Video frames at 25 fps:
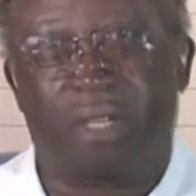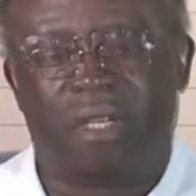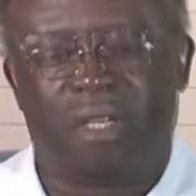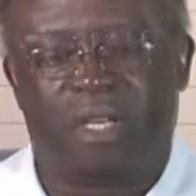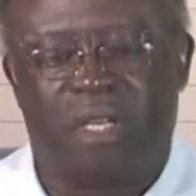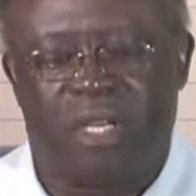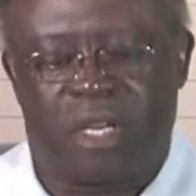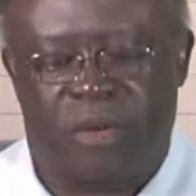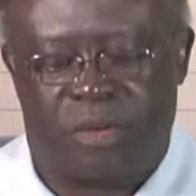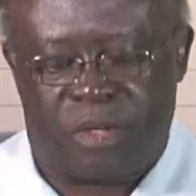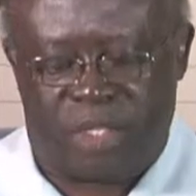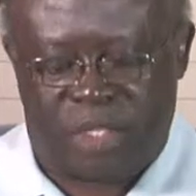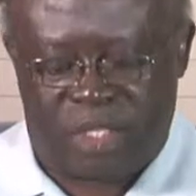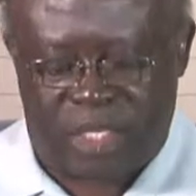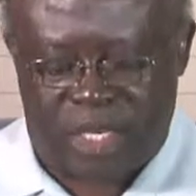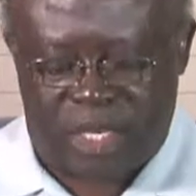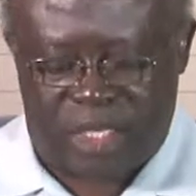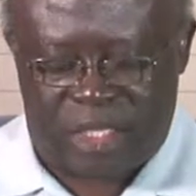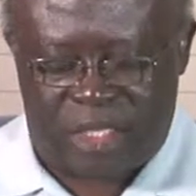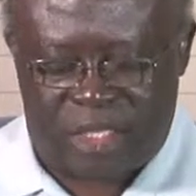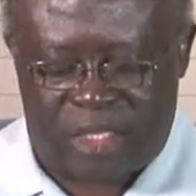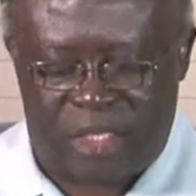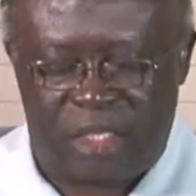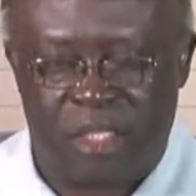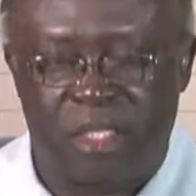the
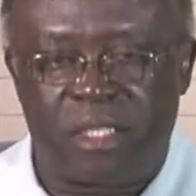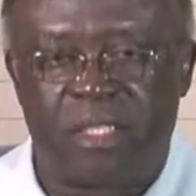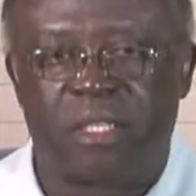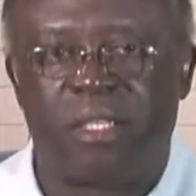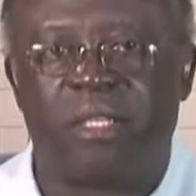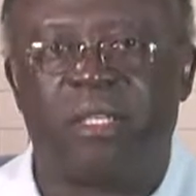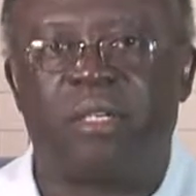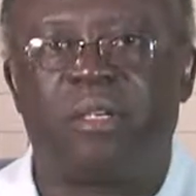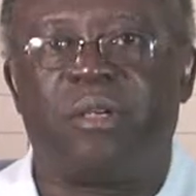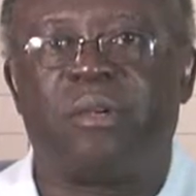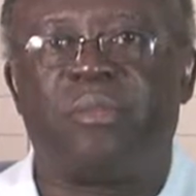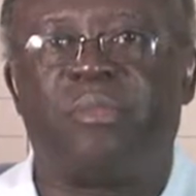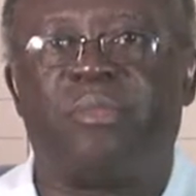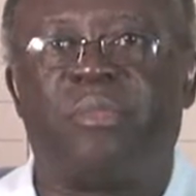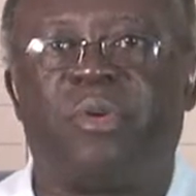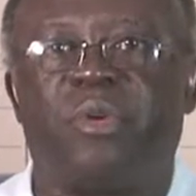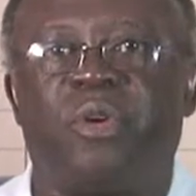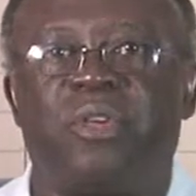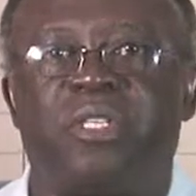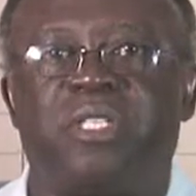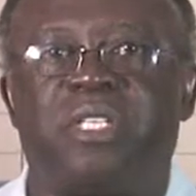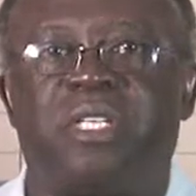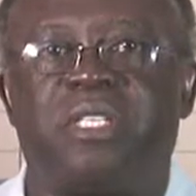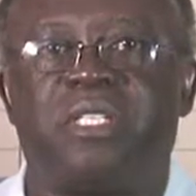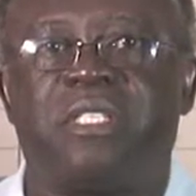research
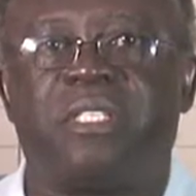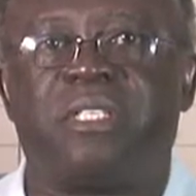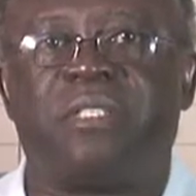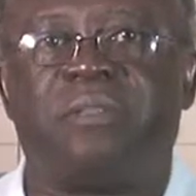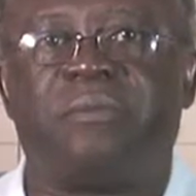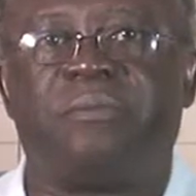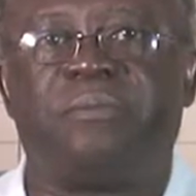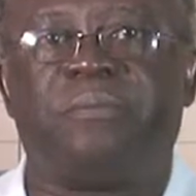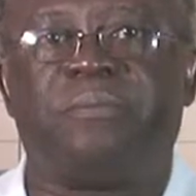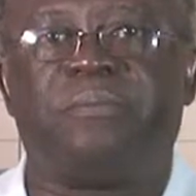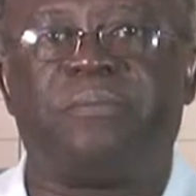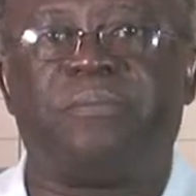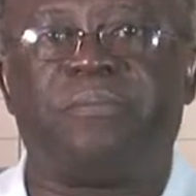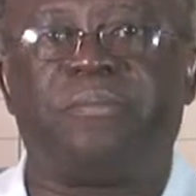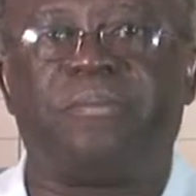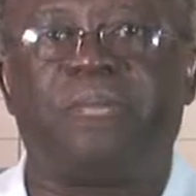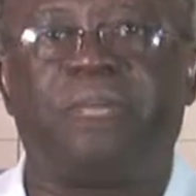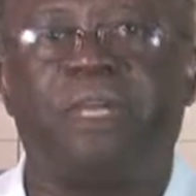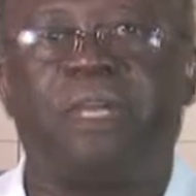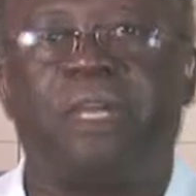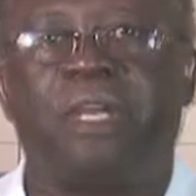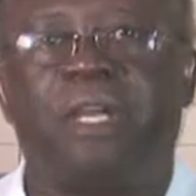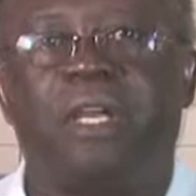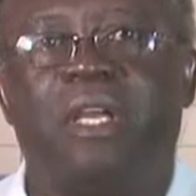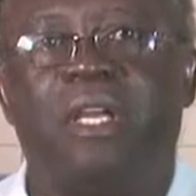process.
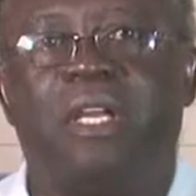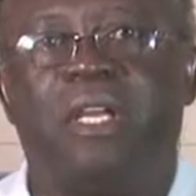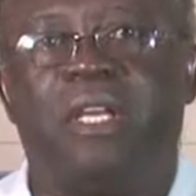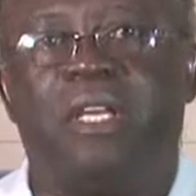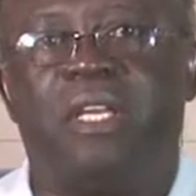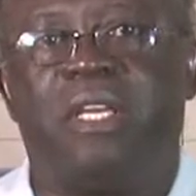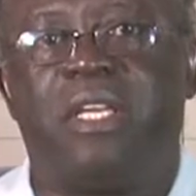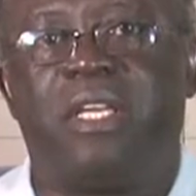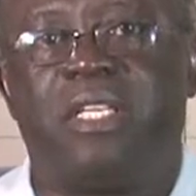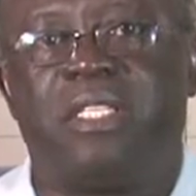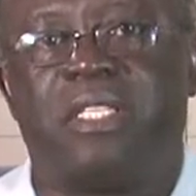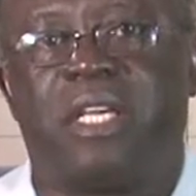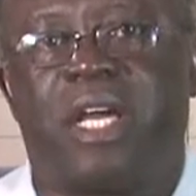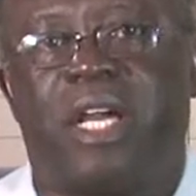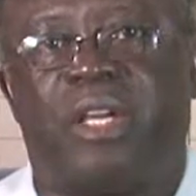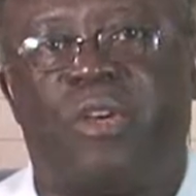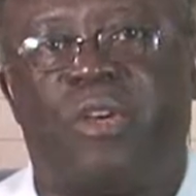These are